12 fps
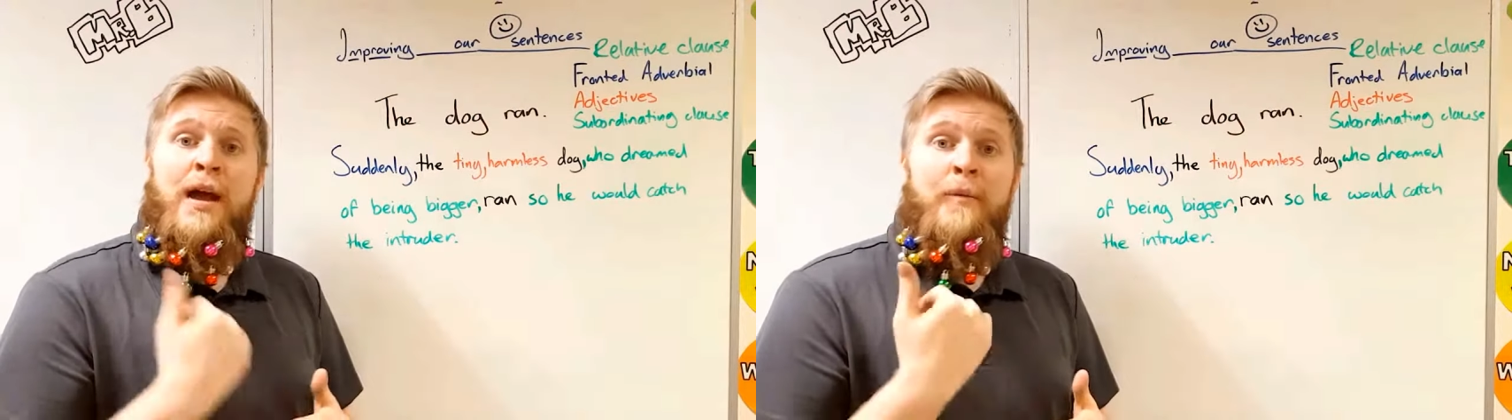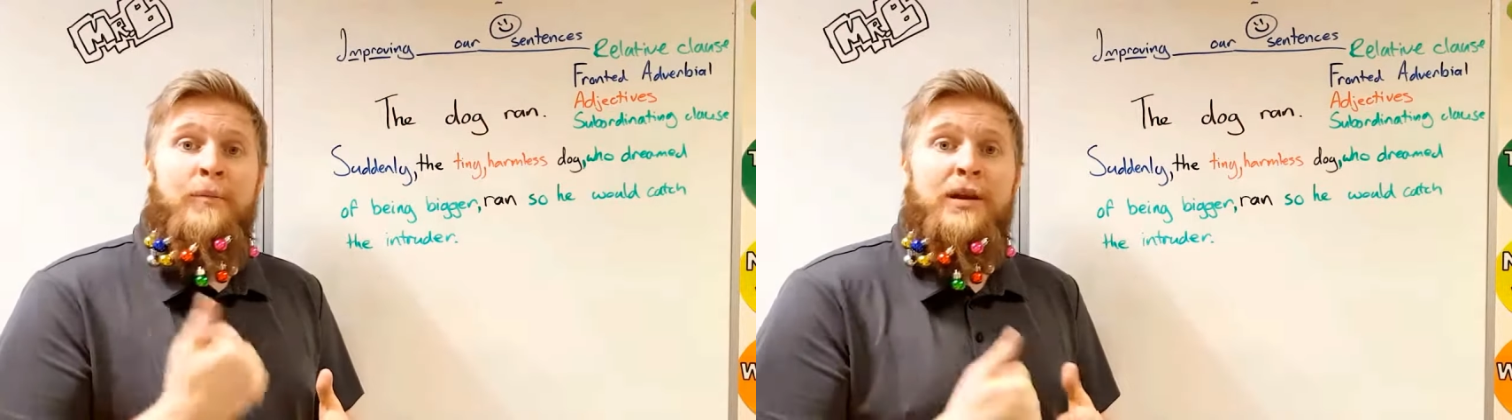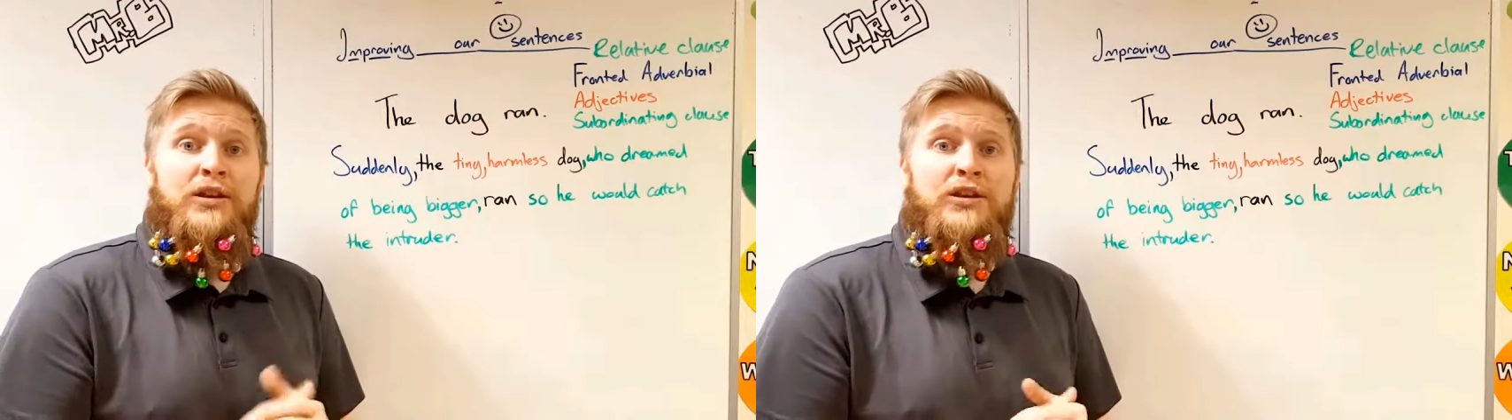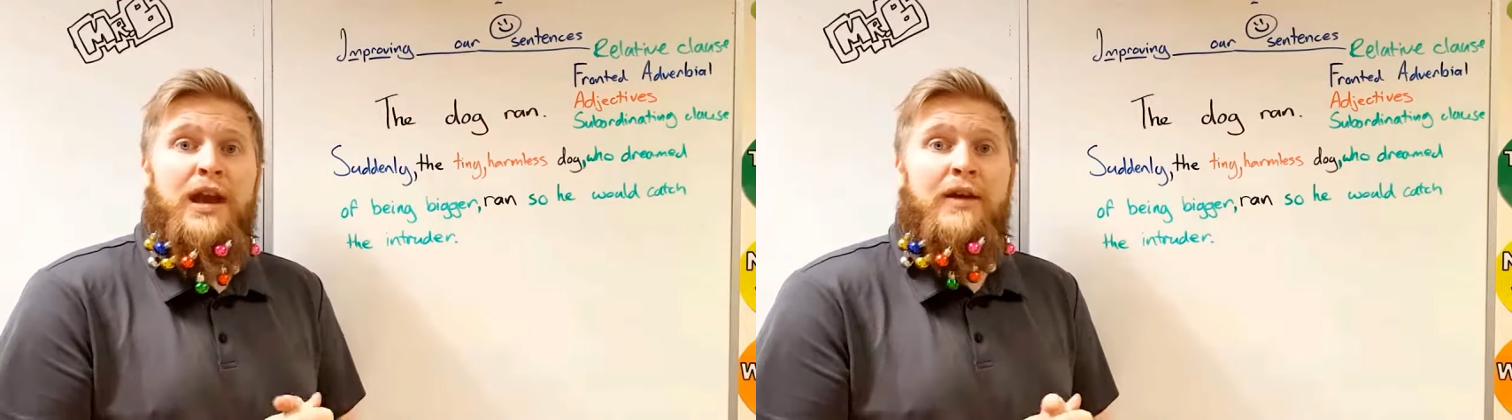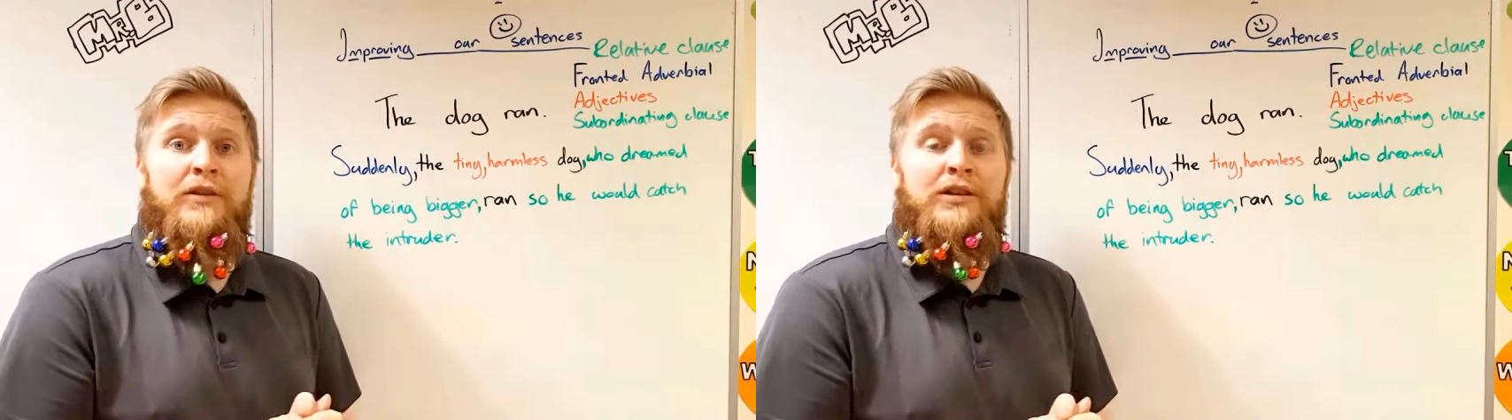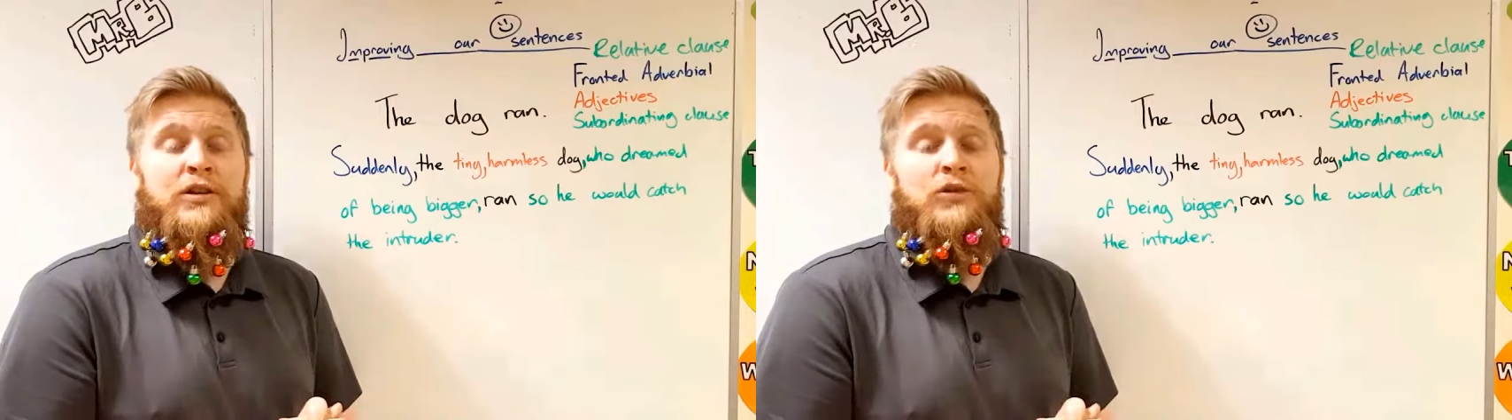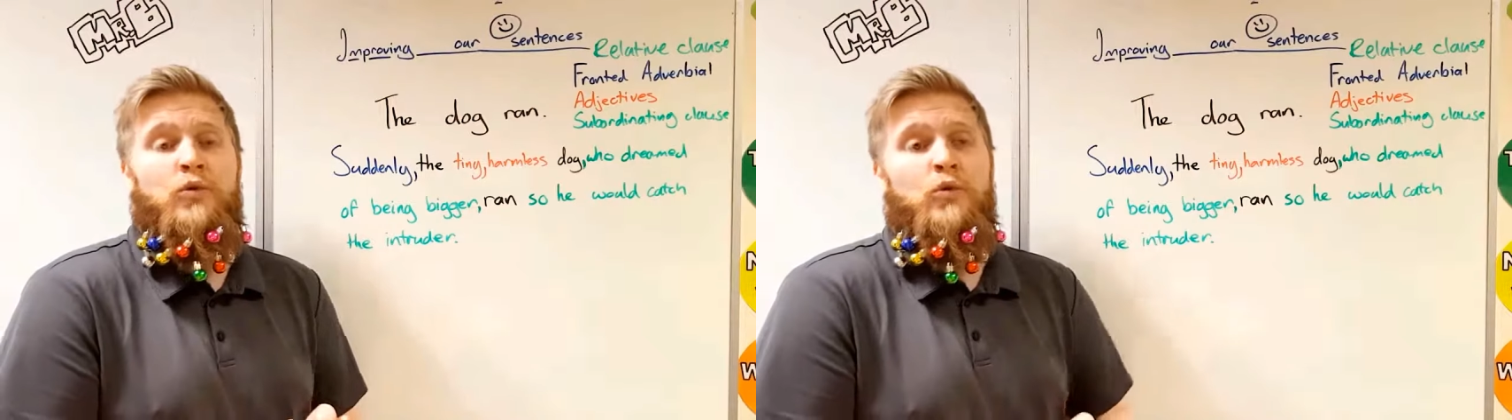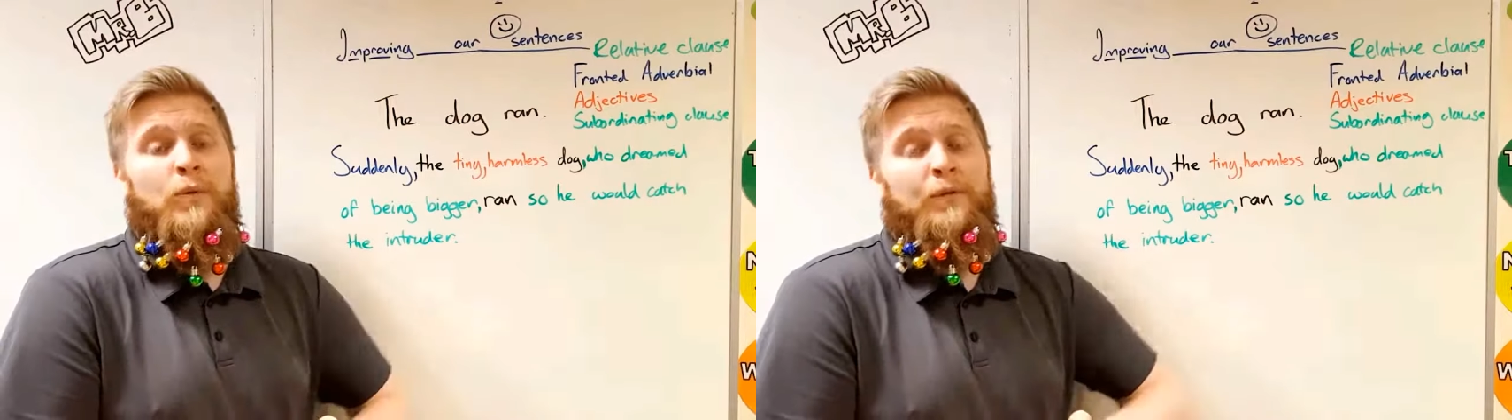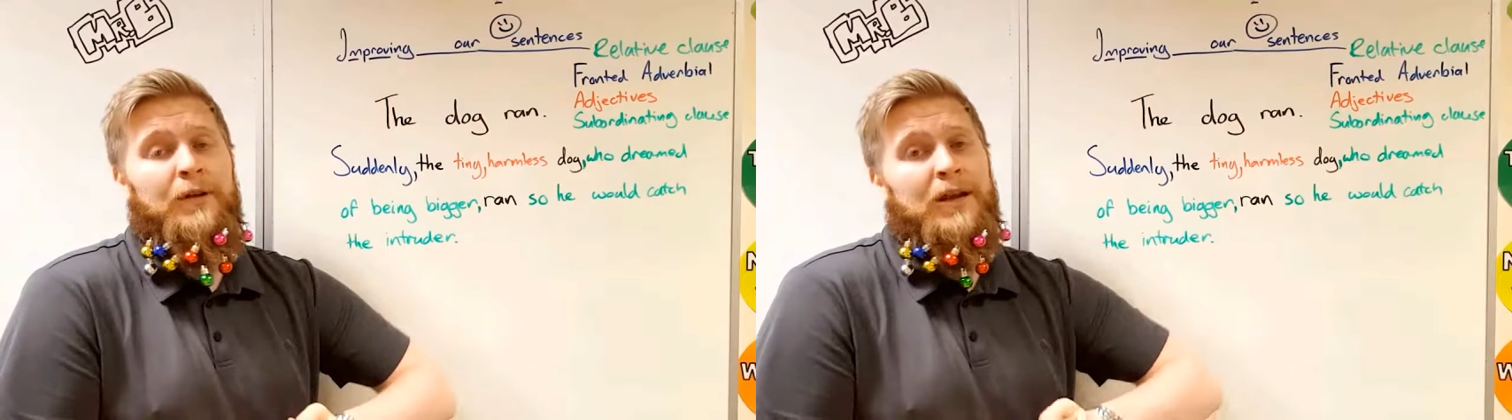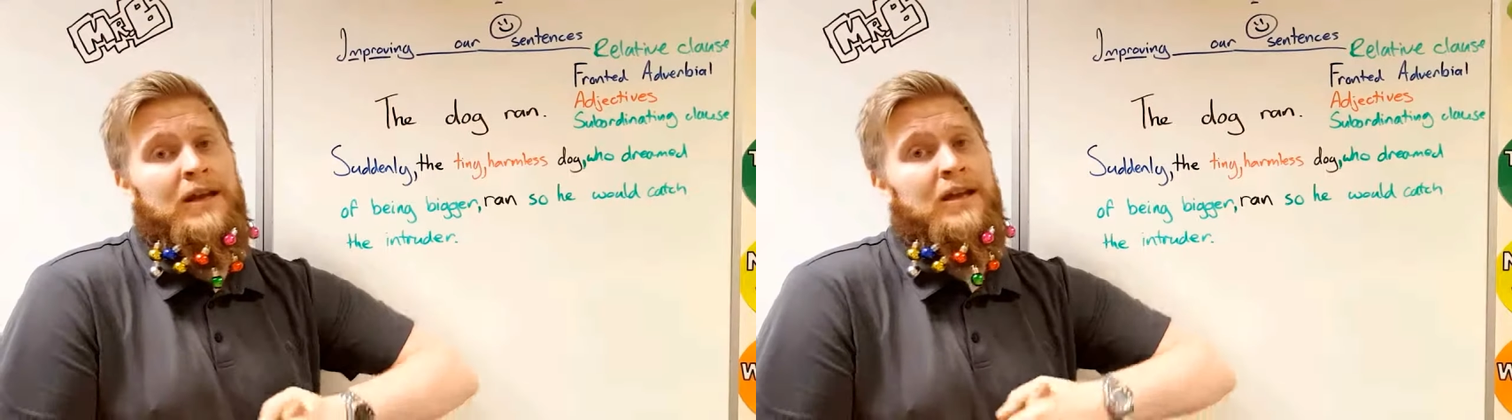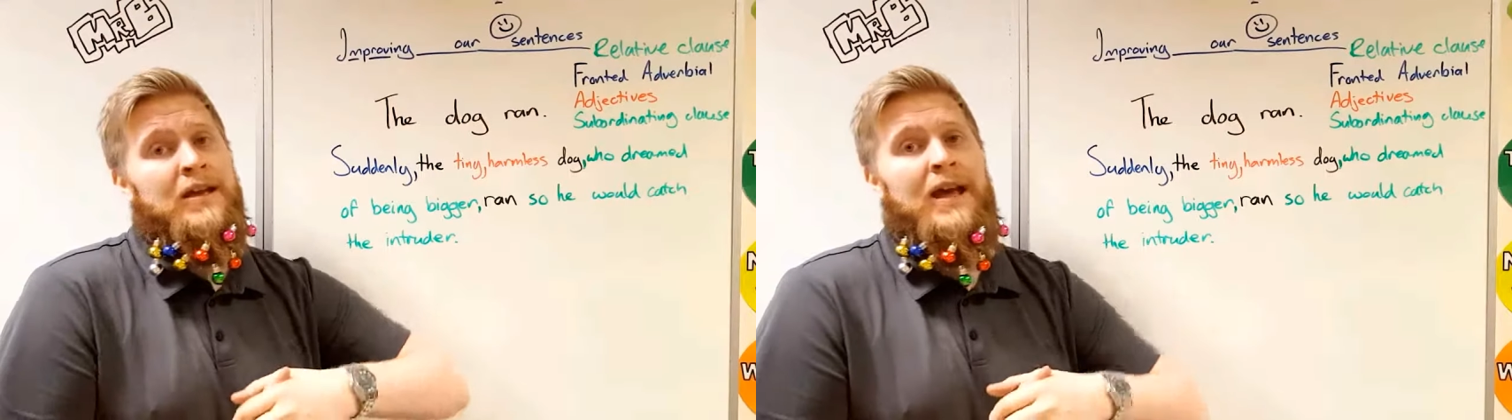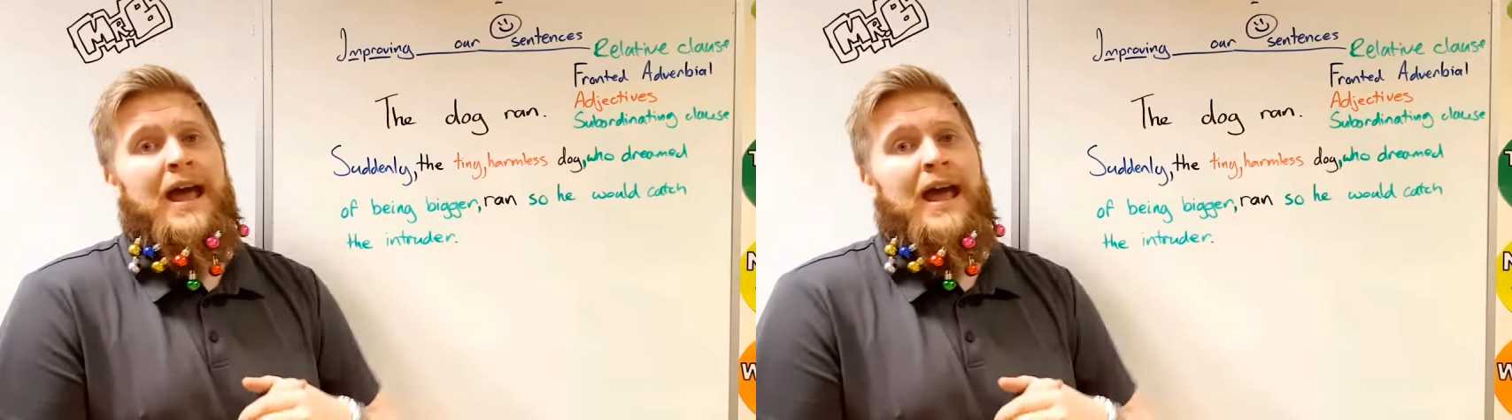please share it, and hopefully